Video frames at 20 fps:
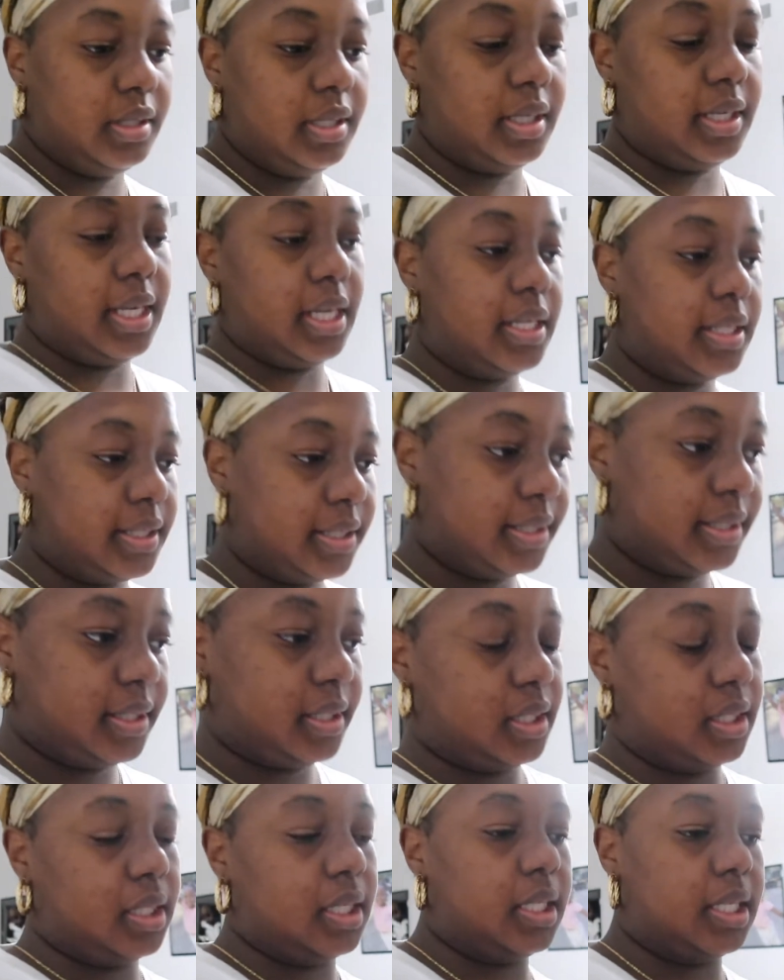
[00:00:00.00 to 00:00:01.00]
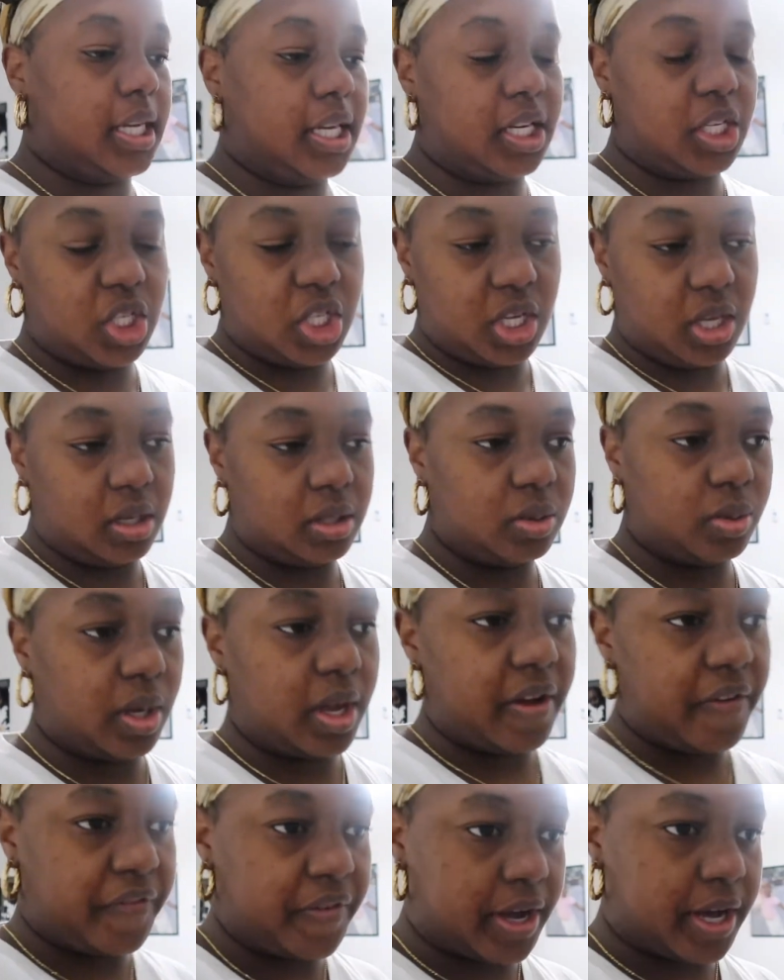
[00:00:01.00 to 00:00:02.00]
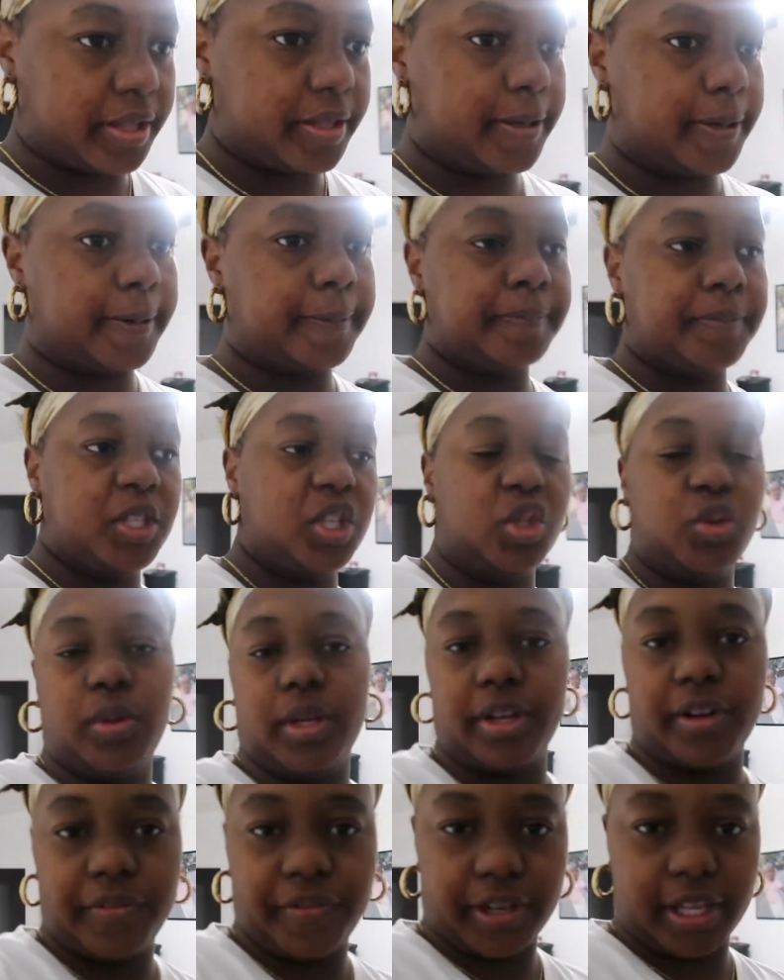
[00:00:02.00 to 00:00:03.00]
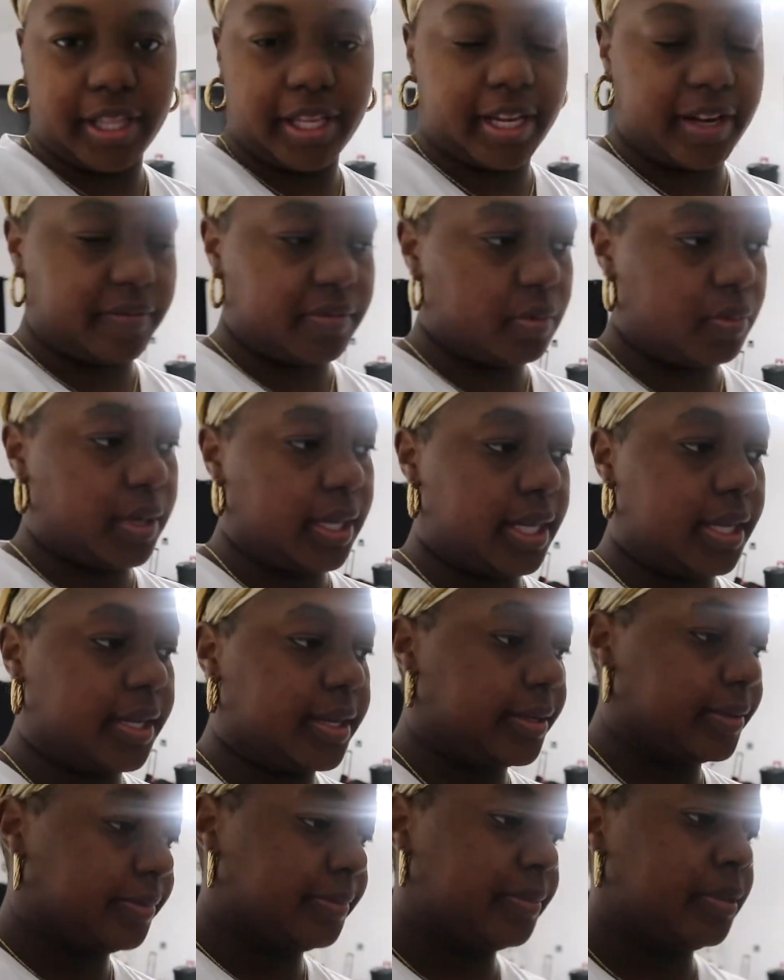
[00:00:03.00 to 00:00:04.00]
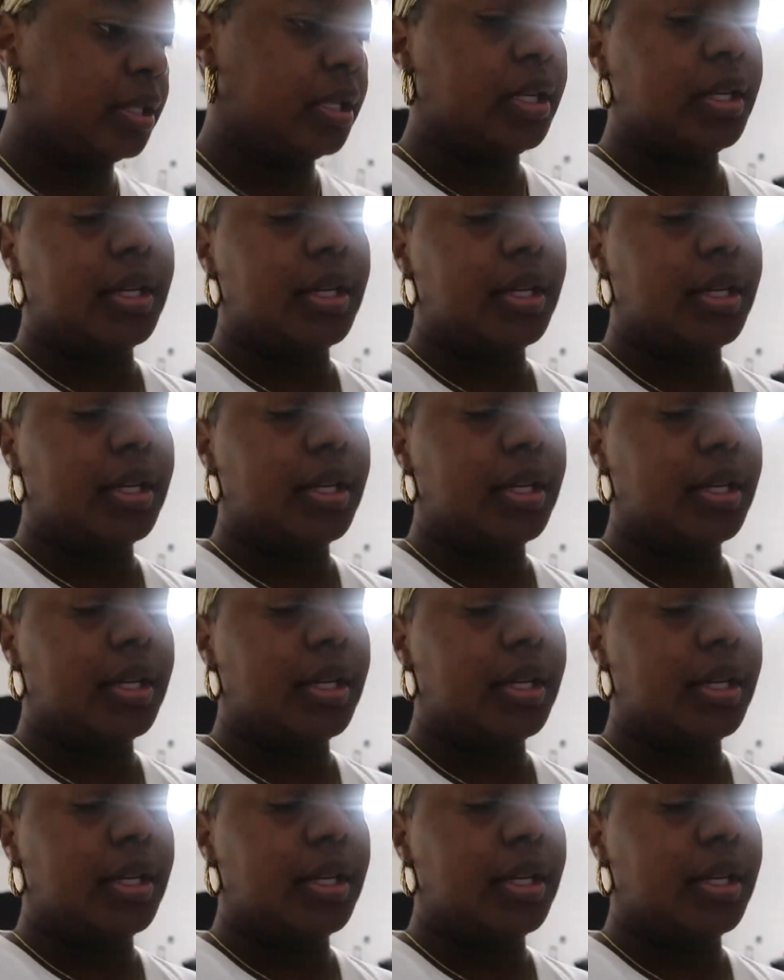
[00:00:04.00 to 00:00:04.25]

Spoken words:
Today's the day she goes with her father. She's with her father every weekend.